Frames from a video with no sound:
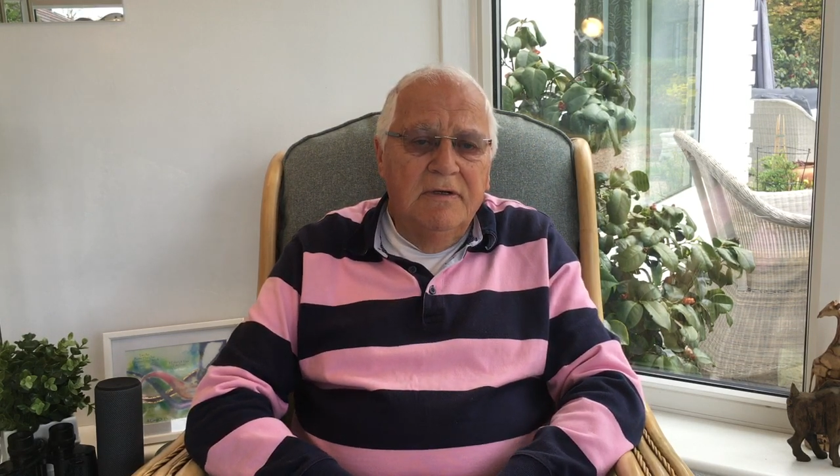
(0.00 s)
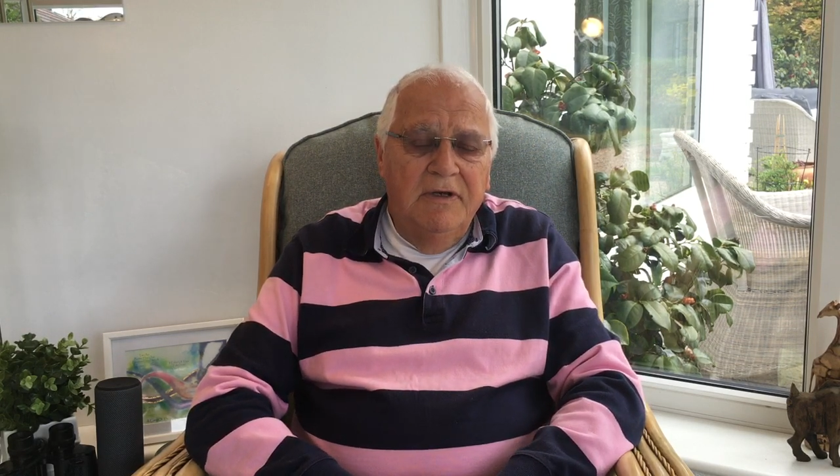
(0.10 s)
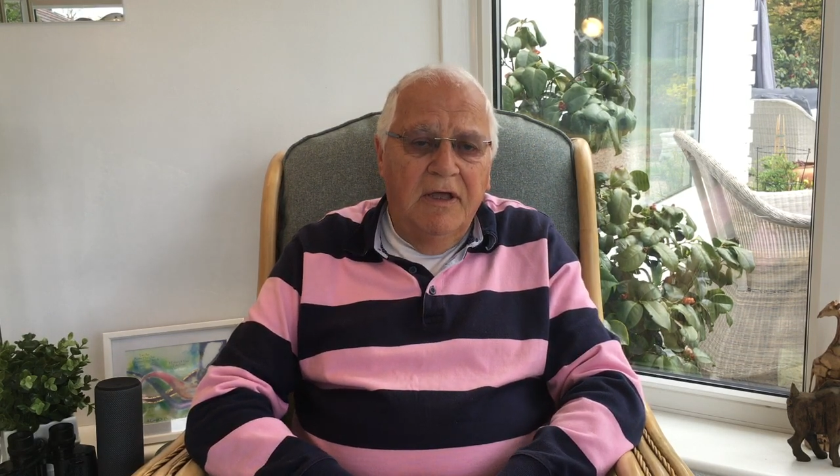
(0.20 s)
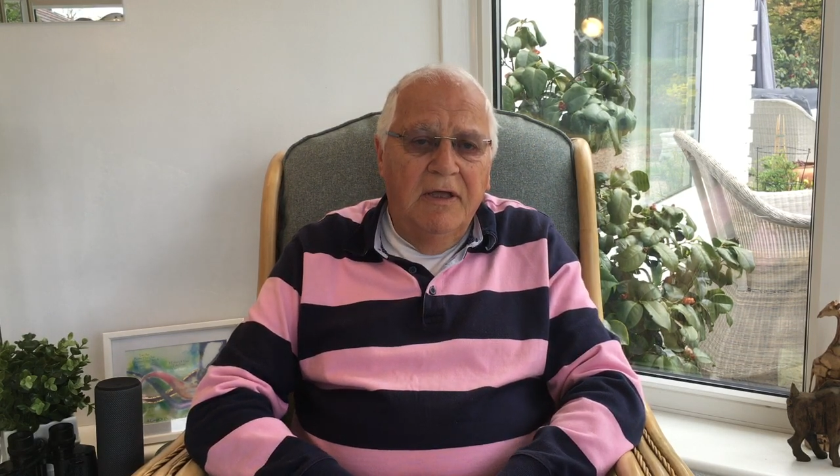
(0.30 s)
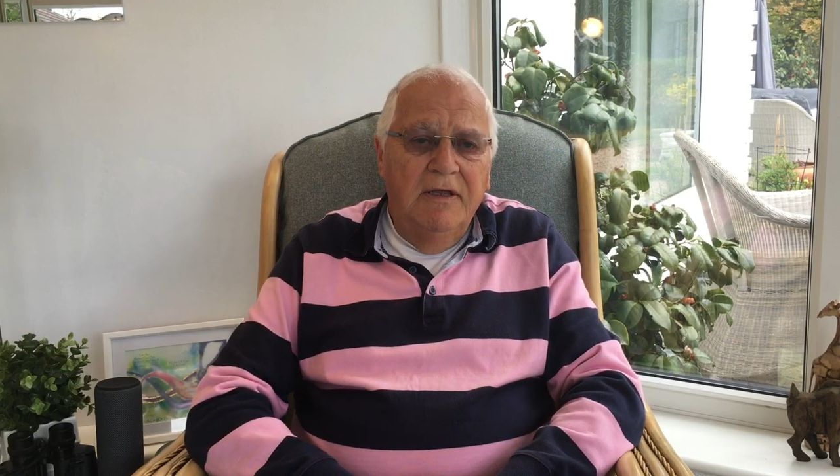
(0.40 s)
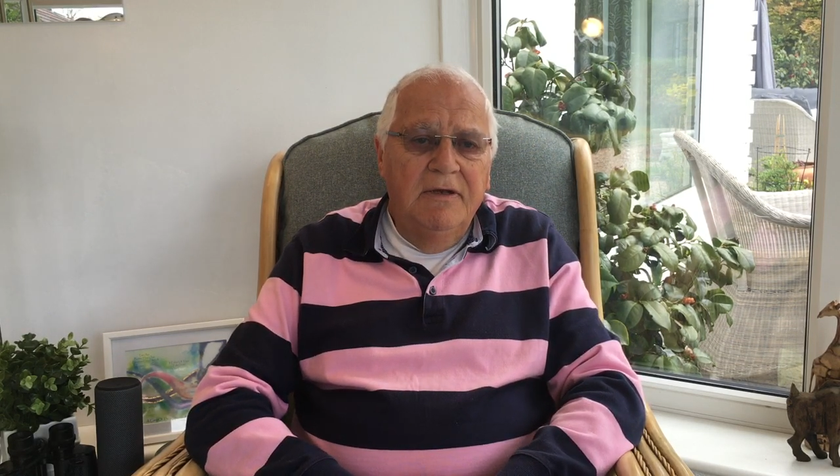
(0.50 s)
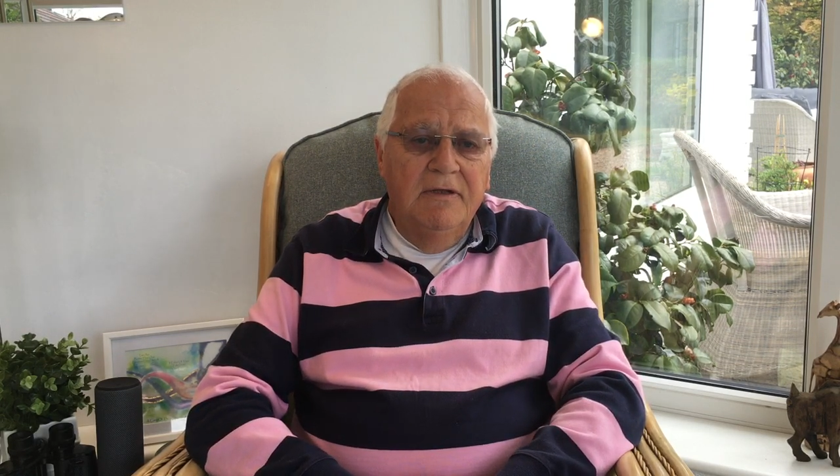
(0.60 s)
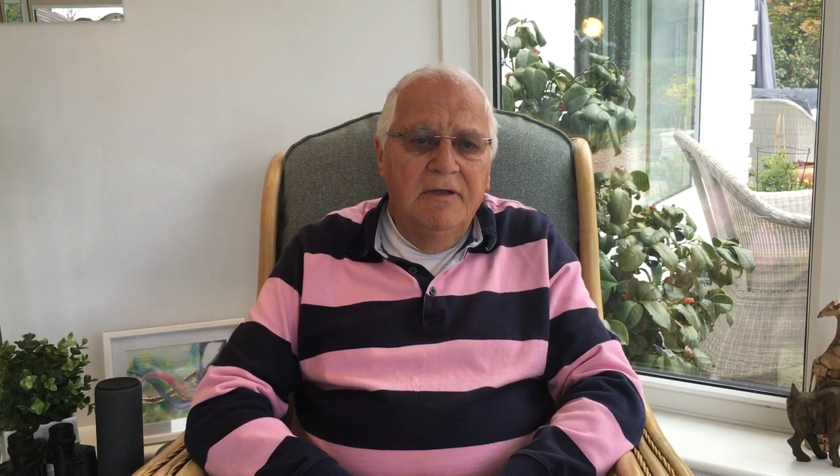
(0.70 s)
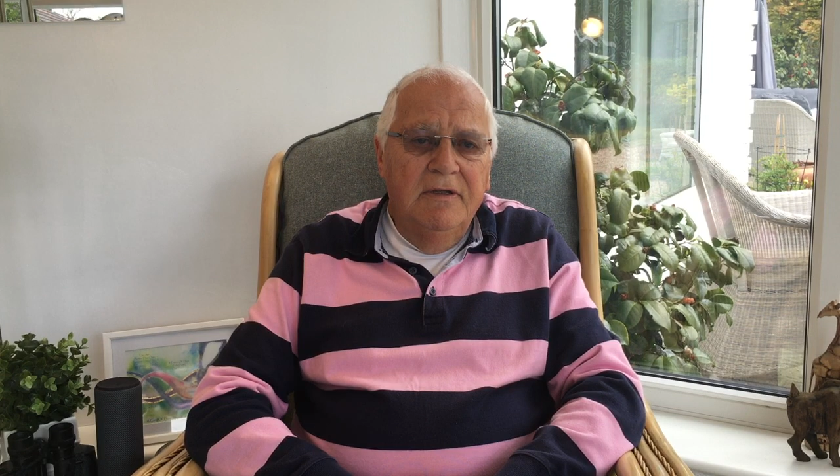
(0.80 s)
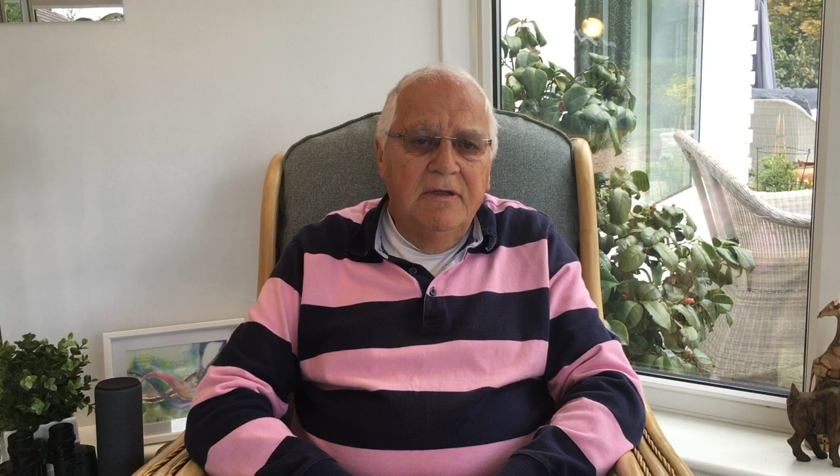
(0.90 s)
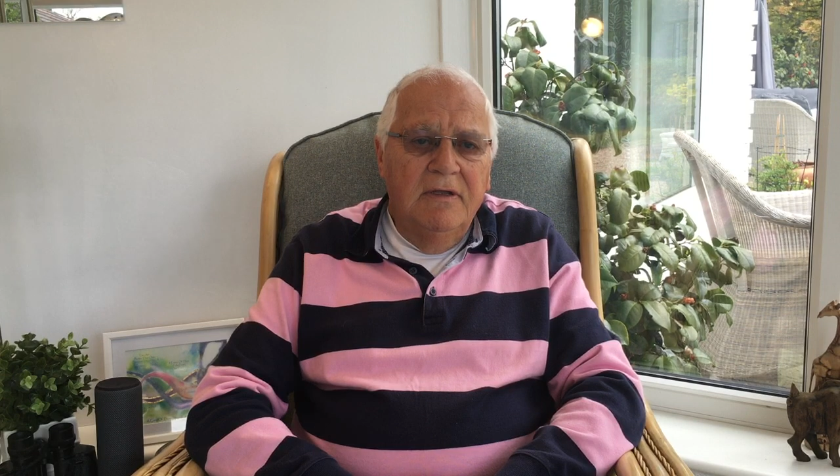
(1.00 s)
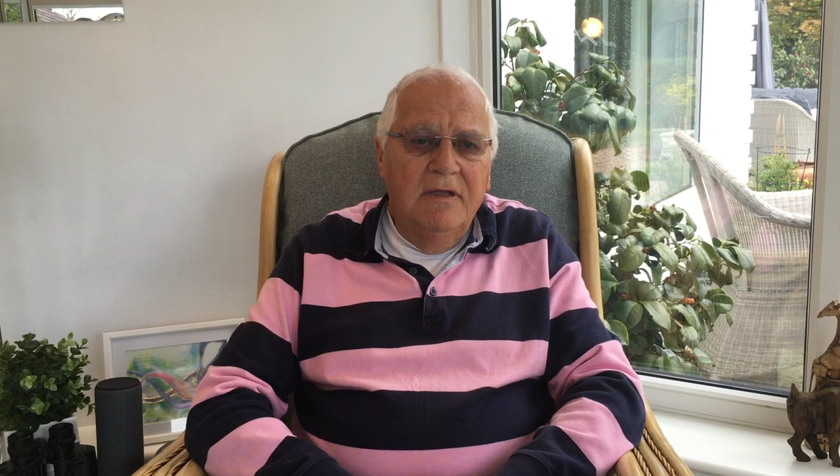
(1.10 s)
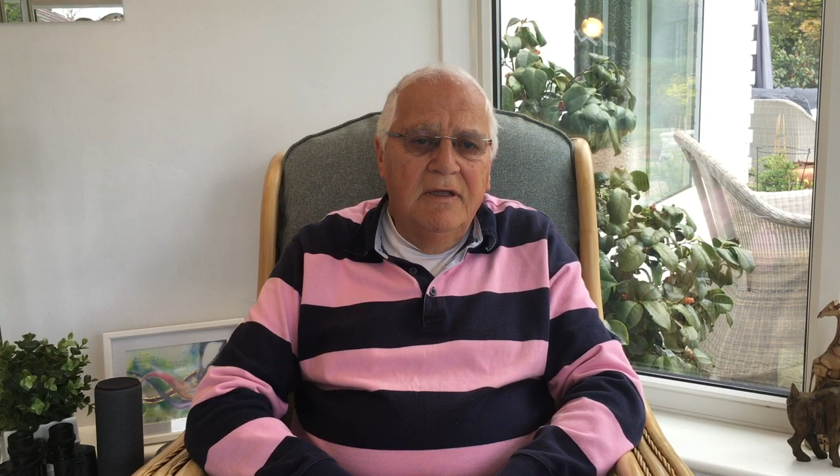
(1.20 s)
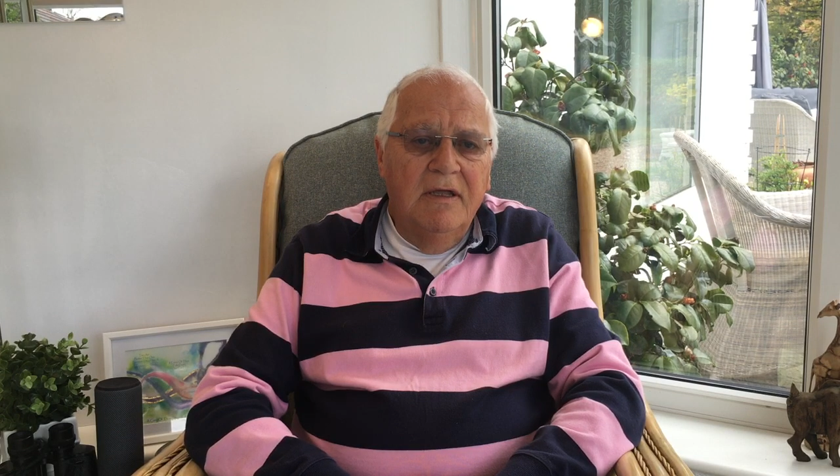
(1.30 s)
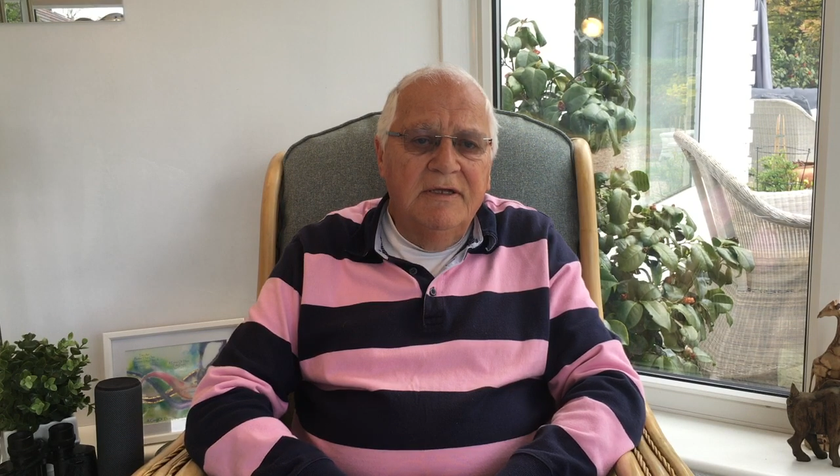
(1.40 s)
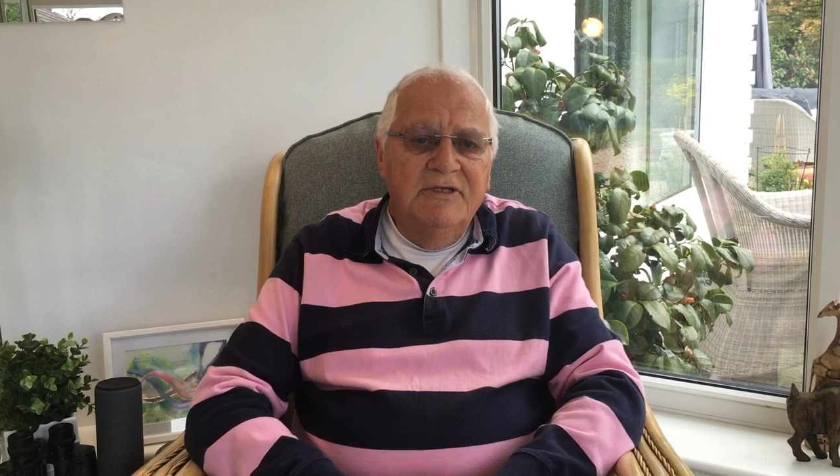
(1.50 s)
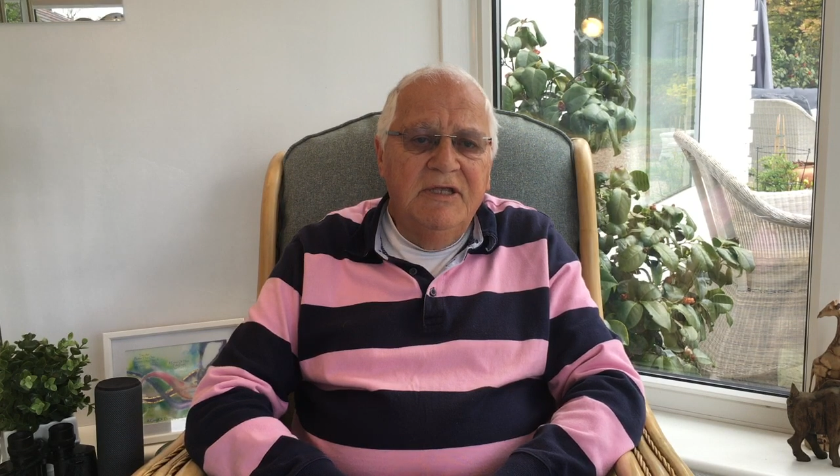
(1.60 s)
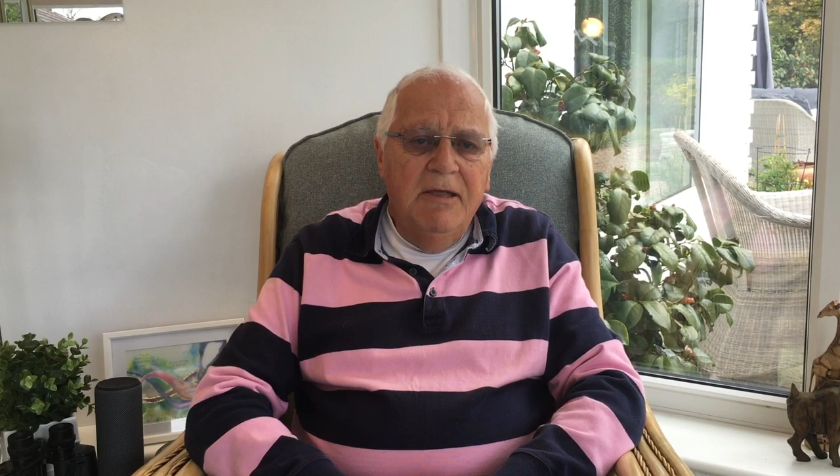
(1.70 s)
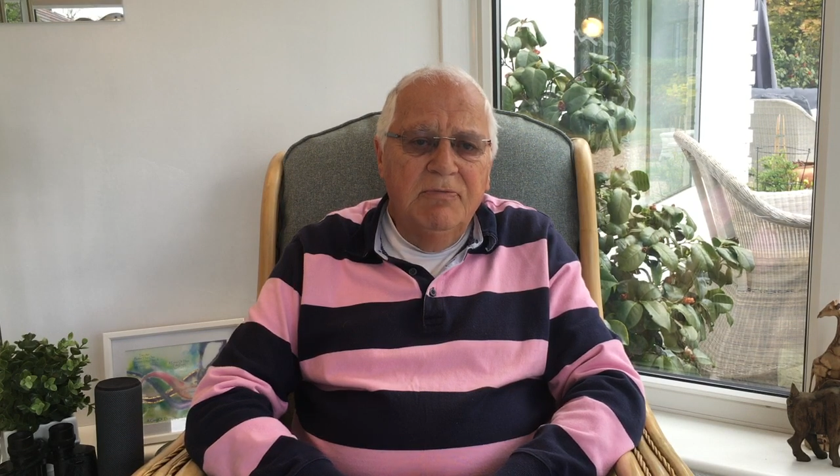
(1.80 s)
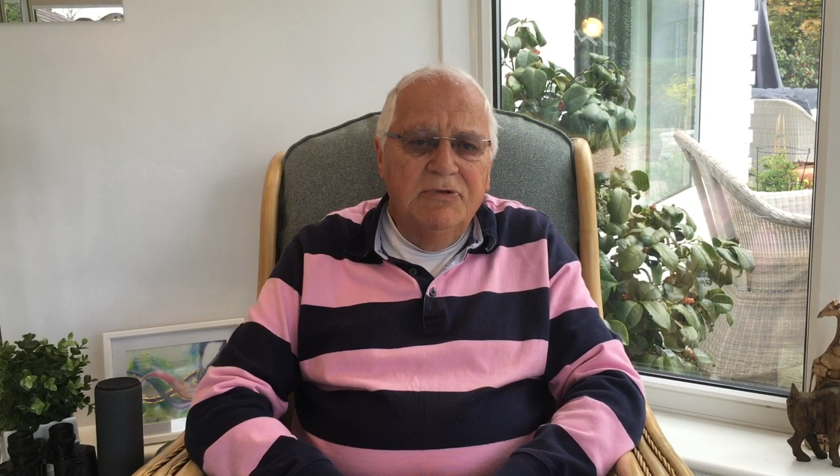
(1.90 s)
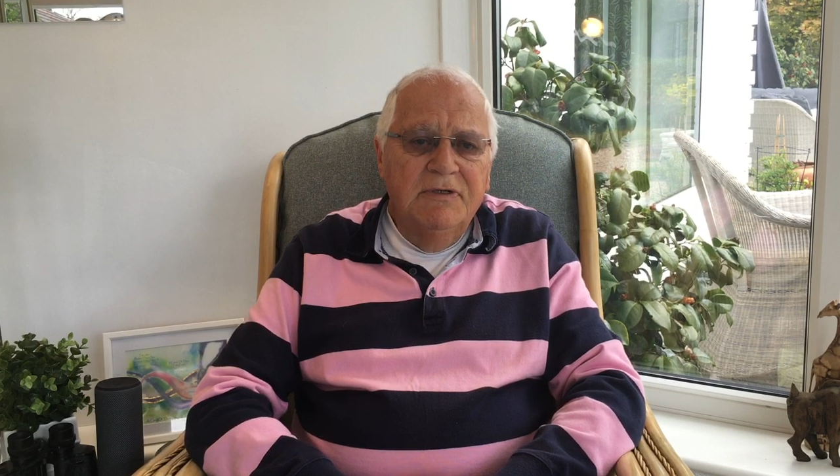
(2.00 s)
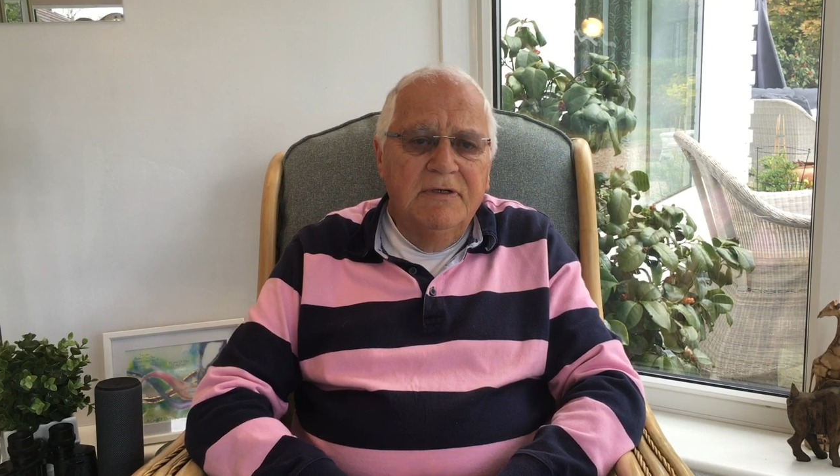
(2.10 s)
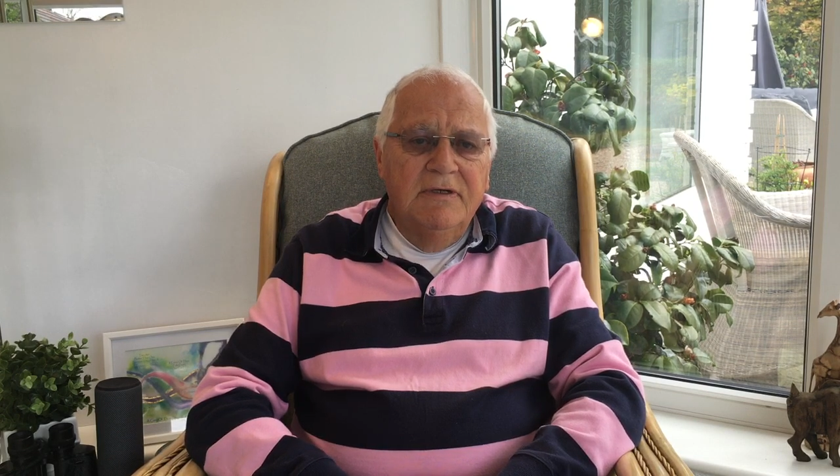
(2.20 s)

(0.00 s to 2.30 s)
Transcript: died, except